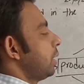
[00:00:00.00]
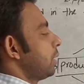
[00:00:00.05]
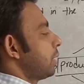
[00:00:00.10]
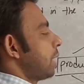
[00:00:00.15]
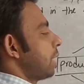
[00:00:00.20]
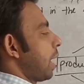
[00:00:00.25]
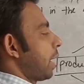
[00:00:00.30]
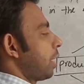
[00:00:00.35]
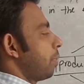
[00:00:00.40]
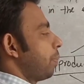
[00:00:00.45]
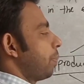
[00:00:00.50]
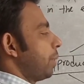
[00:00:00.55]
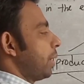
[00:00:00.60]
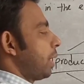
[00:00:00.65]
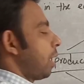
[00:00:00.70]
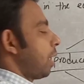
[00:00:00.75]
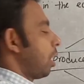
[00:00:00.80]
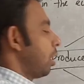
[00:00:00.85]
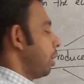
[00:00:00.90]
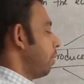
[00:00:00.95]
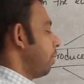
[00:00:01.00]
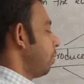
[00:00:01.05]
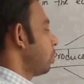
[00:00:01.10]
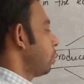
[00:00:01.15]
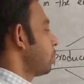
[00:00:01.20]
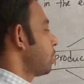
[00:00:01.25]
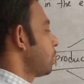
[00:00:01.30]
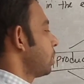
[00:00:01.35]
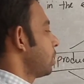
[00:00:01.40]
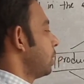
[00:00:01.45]
taken by
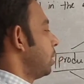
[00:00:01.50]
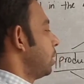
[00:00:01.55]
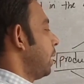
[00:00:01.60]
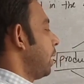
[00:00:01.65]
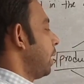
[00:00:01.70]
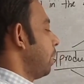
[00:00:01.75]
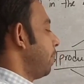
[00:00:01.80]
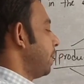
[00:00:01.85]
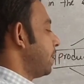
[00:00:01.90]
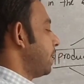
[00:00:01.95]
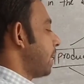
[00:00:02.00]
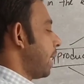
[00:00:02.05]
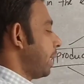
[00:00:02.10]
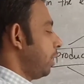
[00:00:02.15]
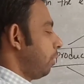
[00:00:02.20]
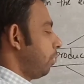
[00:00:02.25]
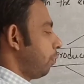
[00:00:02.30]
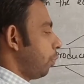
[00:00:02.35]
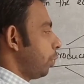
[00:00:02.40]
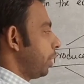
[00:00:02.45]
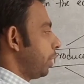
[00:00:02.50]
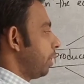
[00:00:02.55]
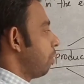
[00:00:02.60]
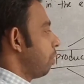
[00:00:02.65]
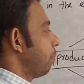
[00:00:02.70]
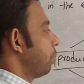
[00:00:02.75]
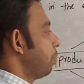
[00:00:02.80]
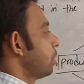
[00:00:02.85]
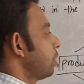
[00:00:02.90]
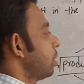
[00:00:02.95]
carnivores, they can be died for
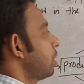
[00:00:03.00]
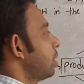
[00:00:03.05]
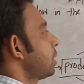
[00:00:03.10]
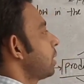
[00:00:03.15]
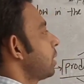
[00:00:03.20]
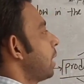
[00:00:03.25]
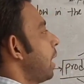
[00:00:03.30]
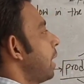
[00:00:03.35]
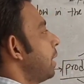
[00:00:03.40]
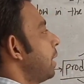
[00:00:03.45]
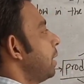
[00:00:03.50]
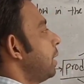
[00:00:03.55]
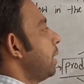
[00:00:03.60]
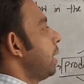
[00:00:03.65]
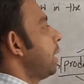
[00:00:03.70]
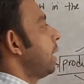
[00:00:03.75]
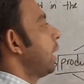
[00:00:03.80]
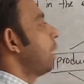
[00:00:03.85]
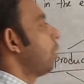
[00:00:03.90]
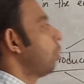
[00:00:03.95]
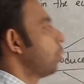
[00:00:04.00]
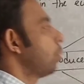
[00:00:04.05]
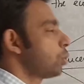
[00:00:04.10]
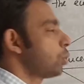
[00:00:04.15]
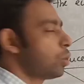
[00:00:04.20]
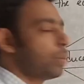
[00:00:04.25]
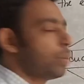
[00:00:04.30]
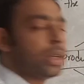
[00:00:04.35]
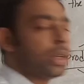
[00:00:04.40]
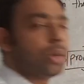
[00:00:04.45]
decomposers, and they can
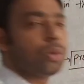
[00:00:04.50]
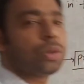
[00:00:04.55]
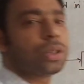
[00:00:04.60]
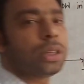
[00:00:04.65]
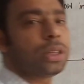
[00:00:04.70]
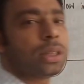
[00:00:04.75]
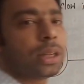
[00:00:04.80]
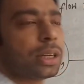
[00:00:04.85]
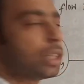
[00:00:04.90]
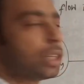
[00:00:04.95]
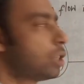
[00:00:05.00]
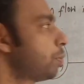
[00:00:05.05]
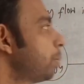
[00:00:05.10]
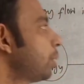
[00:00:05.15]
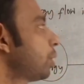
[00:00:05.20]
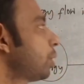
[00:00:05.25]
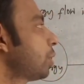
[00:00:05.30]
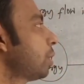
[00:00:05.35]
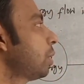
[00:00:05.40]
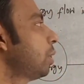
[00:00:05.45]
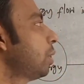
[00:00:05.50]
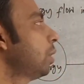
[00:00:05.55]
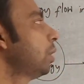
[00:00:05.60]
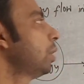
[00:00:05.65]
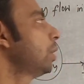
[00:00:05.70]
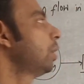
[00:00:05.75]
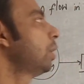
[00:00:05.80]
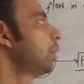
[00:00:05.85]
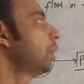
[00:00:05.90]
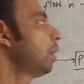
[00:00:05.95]
also be used in the respiration
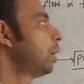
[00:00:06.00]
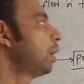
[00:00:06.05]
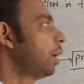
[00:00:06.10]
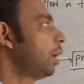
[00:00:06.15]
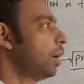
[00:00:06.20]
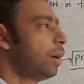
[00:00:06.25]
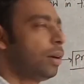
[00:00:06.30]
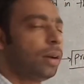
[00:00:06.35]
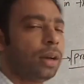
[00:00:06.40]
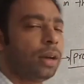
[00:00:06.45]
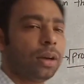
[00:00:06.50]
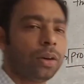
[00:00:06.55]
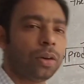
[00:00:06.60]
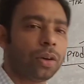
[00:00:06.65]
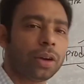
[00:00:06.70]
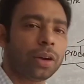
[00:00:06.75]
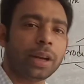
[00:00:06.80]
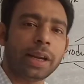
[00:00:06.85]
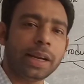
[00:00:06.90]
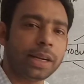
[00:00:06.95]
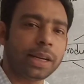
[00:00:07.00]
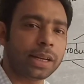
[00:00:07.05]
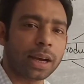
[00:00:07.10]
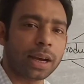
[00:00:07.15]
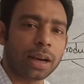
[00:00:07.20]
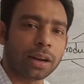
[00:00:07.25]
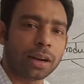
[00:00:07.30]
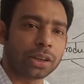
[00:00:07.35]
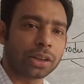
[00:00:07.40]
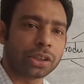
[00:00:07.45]
or heat
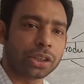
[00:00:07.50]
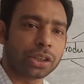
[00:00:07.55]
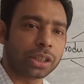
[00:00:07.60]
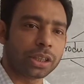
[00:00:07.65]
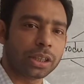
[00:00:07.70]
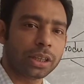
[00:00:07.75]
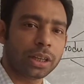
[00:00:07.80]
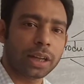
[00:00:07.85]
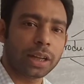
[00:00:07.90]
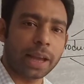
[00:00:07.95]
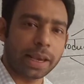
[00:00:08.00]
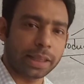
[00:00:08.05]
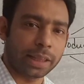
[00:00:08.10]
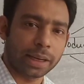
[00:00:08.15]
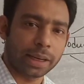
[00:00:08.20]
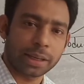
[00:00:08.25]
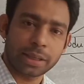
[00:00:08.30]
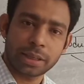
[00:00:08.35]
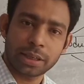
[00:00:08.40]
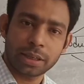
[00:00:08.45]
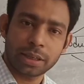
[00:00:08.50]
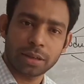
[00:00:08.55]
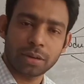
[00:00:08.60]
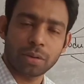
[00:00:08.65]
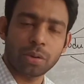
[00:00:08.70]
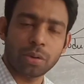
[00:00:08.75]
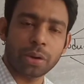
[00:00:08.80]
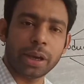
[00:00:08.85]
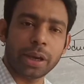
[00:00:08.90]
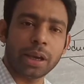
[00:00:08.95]
energy, like that.
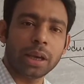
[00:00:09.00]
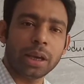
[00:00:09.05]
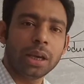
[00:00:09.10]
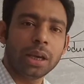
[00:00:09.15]
Okay,